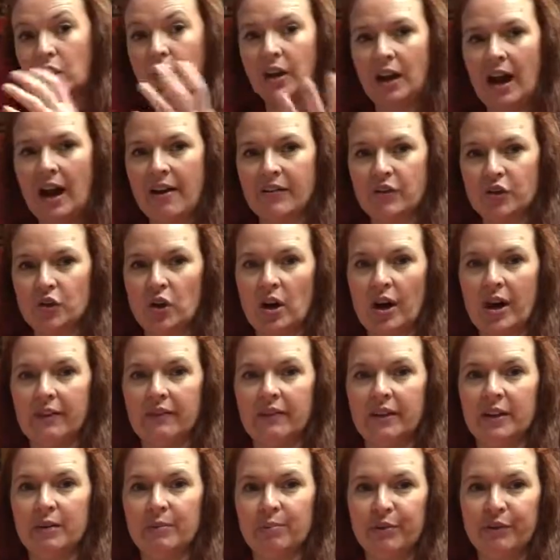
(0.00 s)
can have a try of
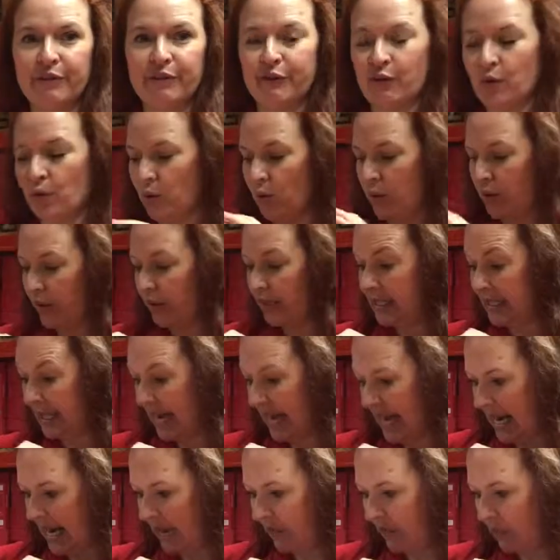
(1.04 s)
it before the
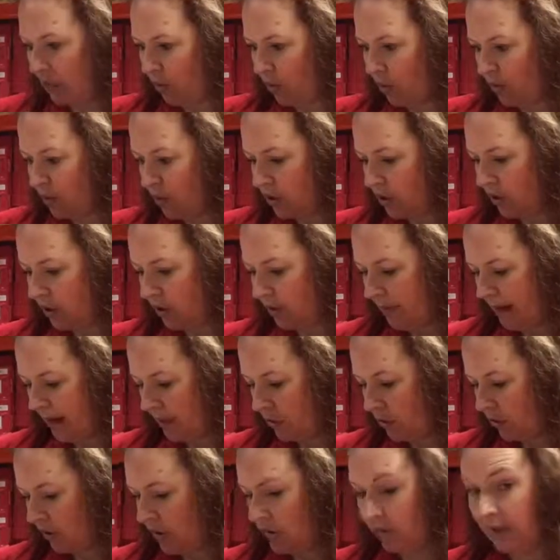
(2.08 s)
day if you want to make
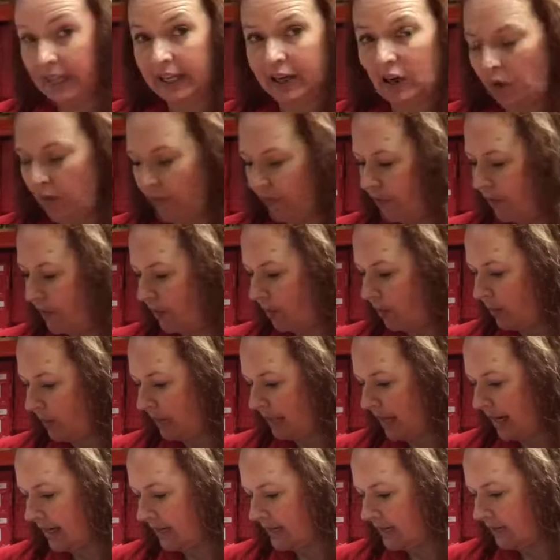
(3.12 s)
sure you're really confident with
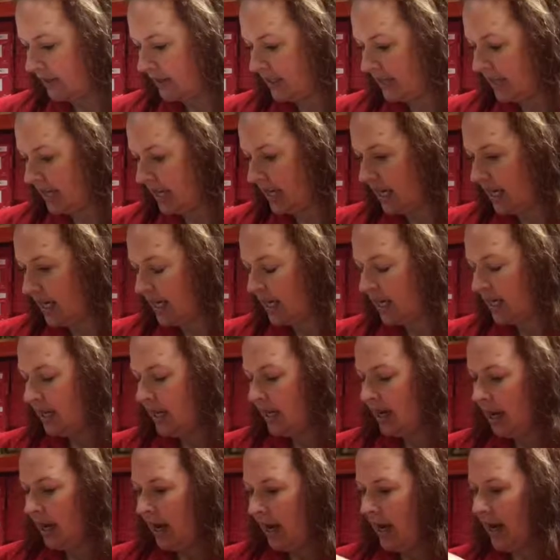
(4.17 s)
the activity,
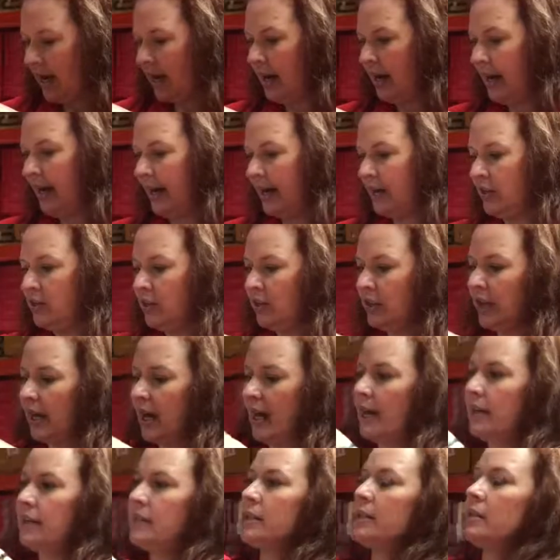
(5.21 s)
and you
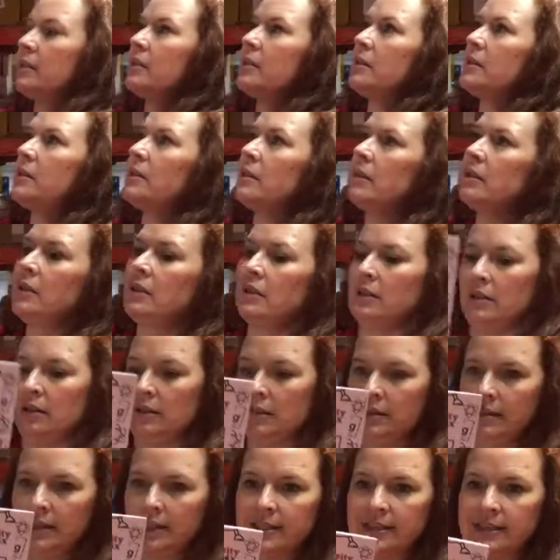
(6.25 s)
get
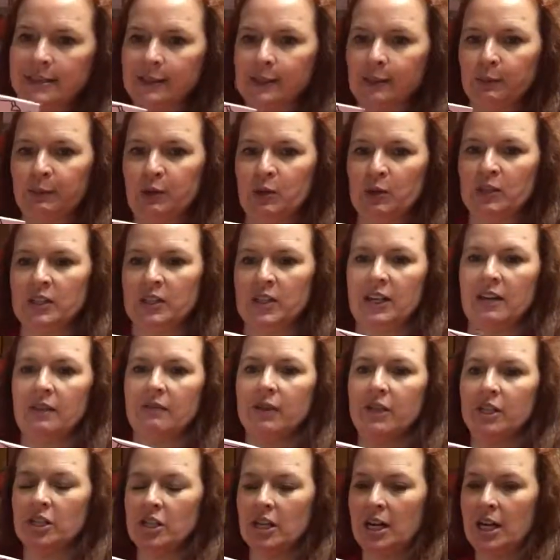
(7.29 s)
this little beauty,
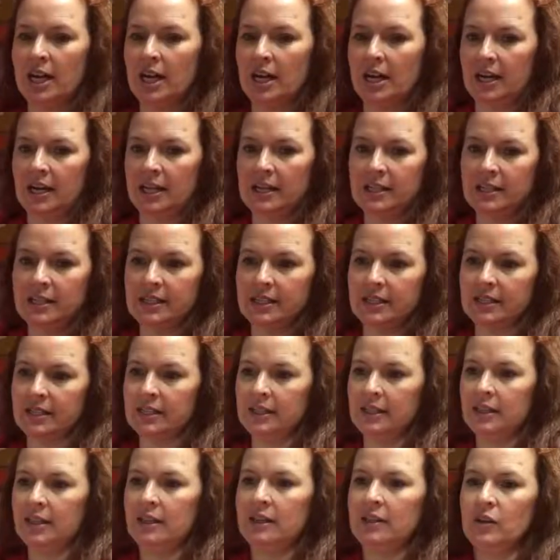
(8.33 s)
which is
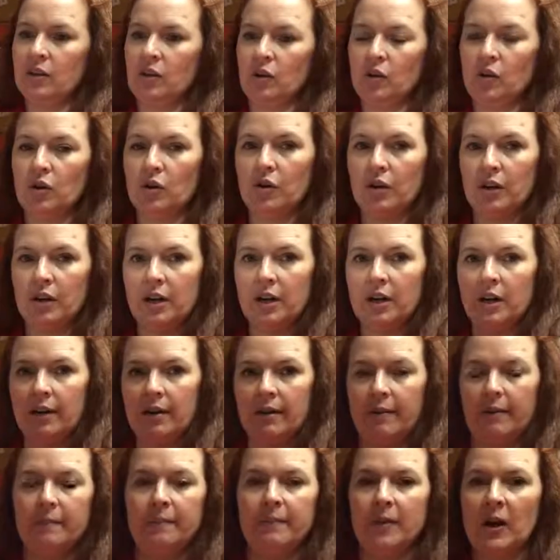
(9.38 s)
your
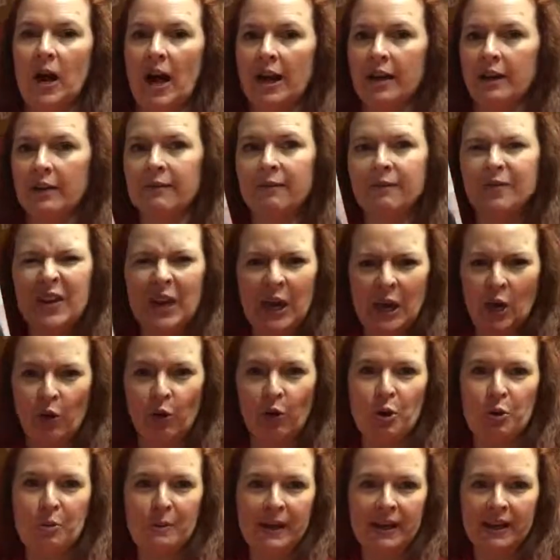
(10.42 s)
kind of
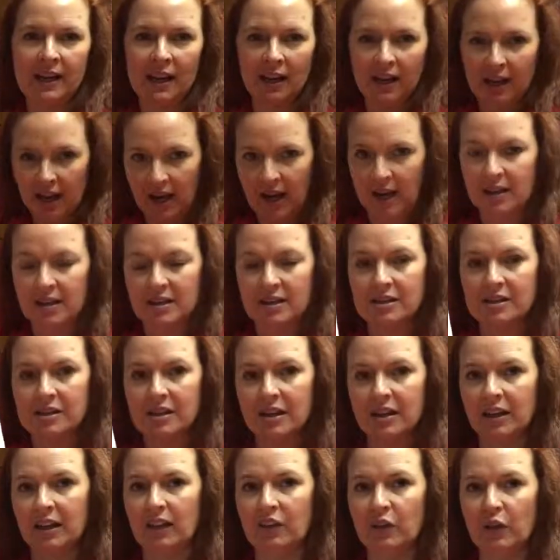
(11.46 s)
hero making kit. This is
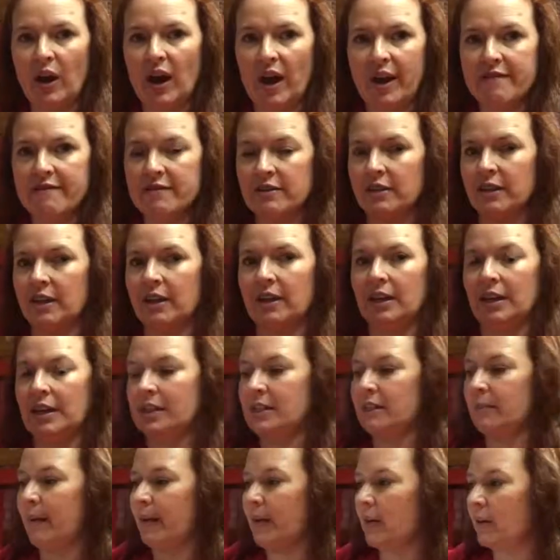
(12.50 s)
going to give you everything you
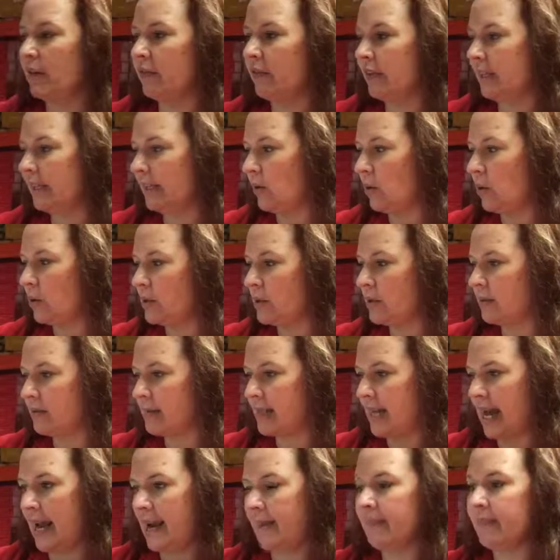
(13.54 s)
need to make it a really awesome
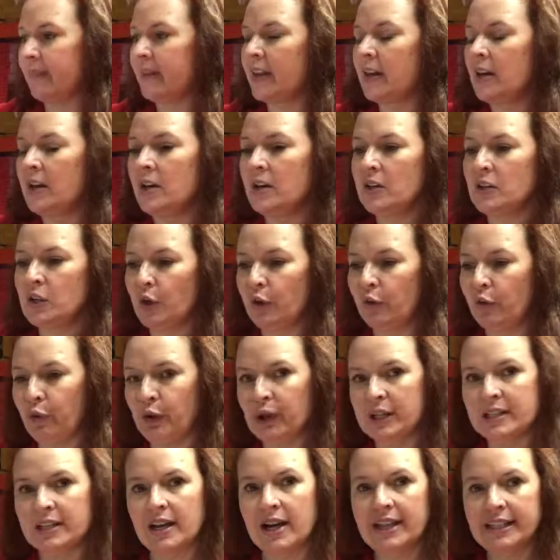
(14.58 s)
day. So for
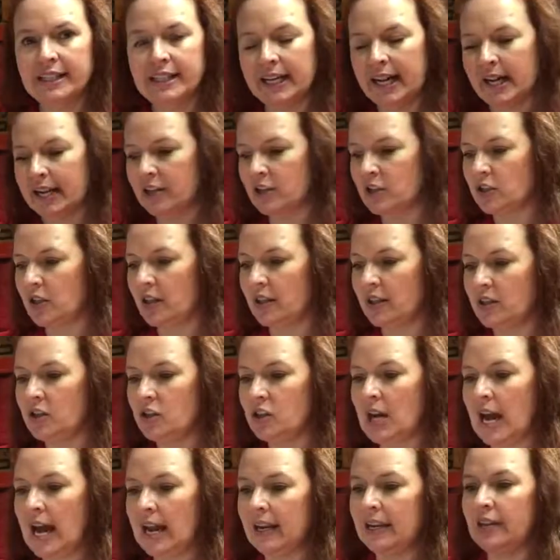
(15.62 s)
Exciting Energy, the
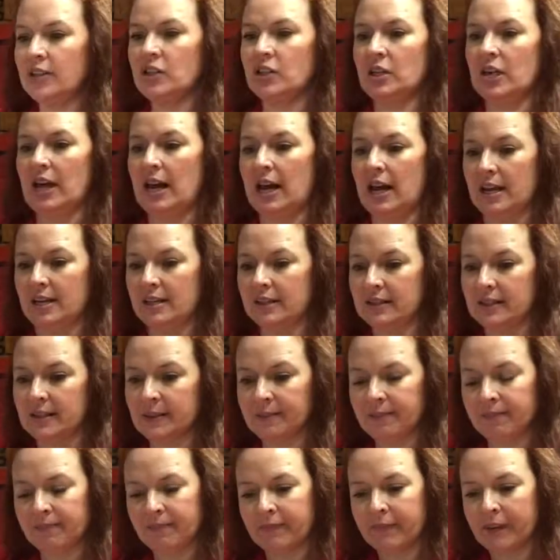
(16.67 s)
challenge is
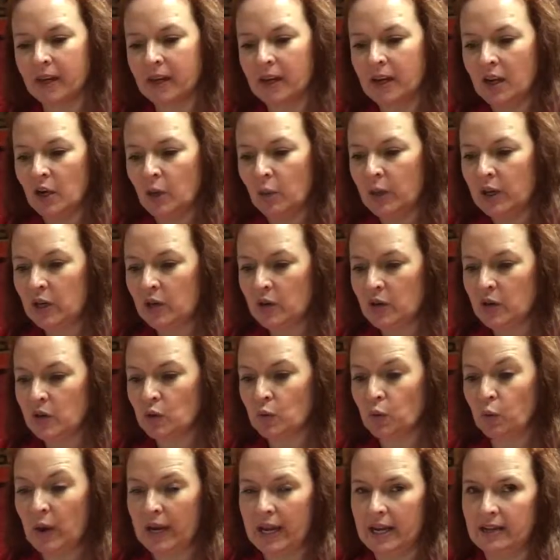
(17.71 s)
we
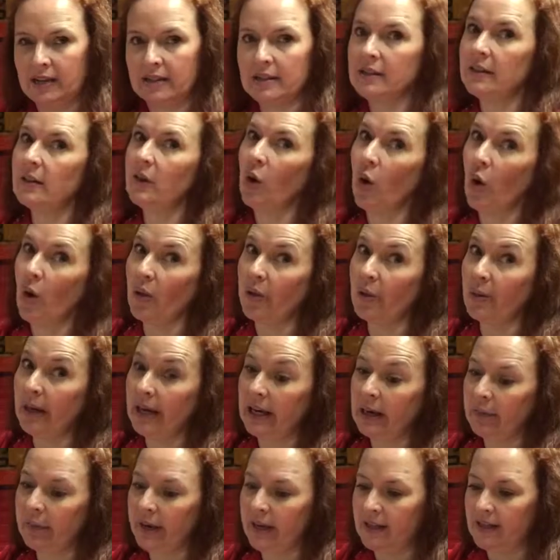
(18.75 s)
used wind, not the
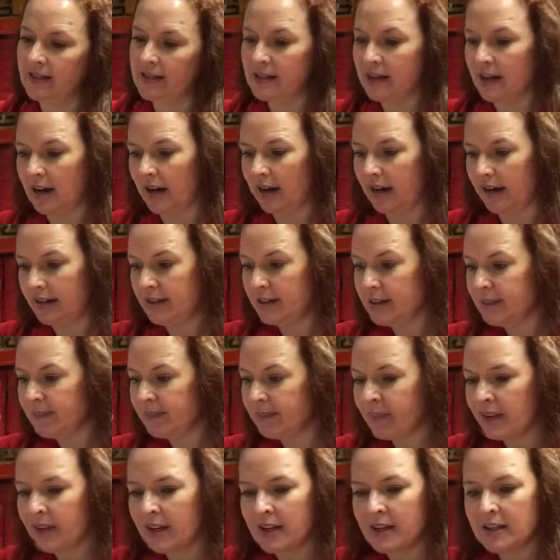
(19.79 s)
baked beans kind,
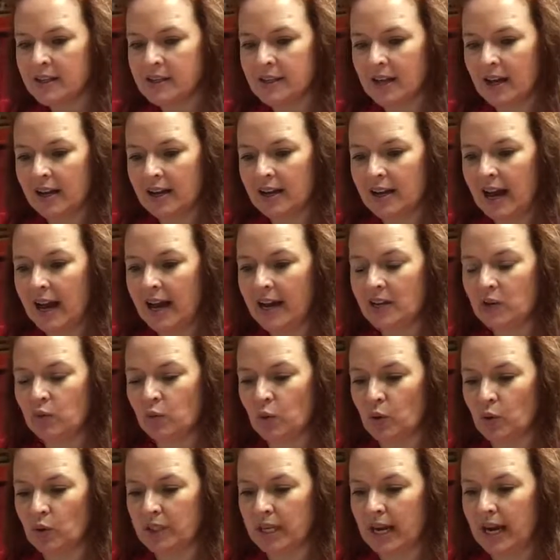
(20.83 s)
sun and
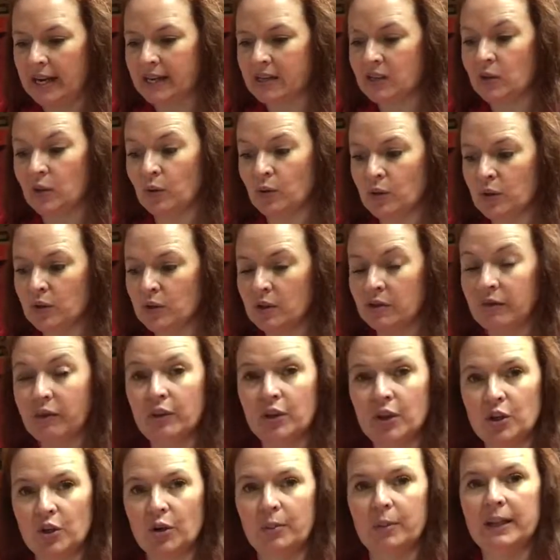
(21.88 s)
water as sources of
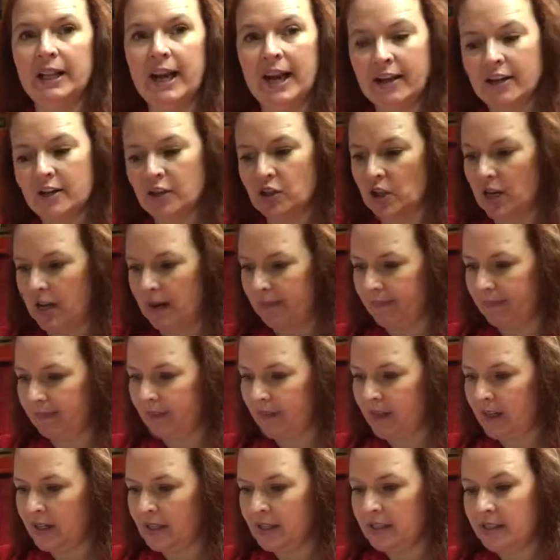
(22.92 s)
renewable energy.
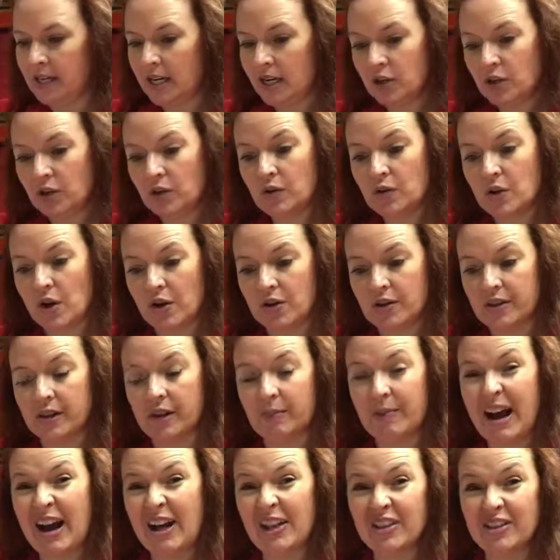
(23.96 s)
Did you know that
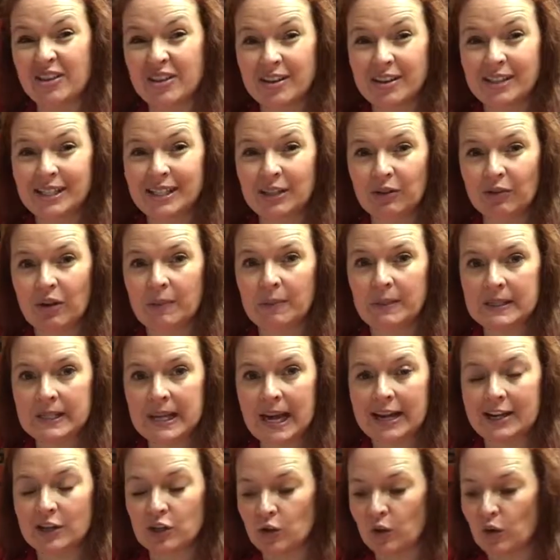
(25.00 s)
about
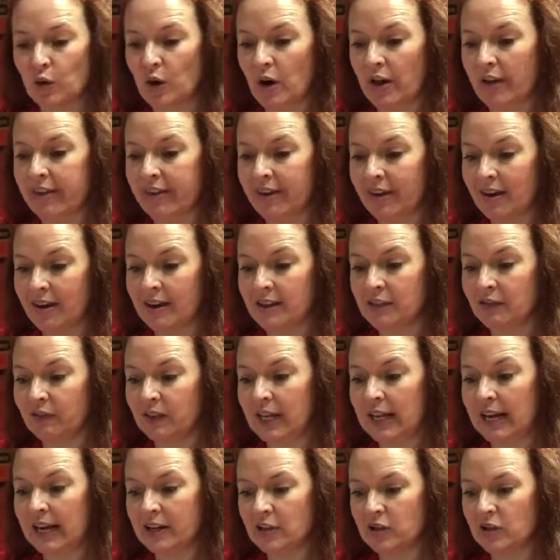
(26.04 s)
33% or a third of
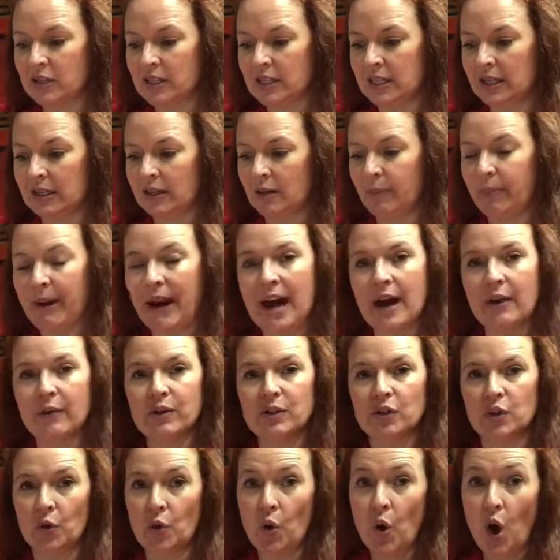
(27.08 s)
the electricity that
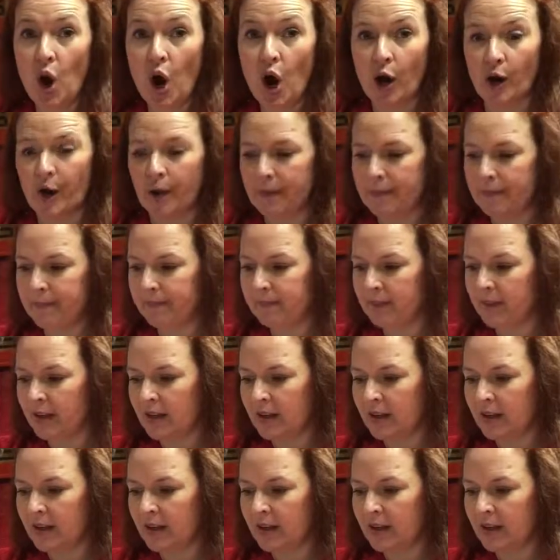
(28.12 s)
powers your home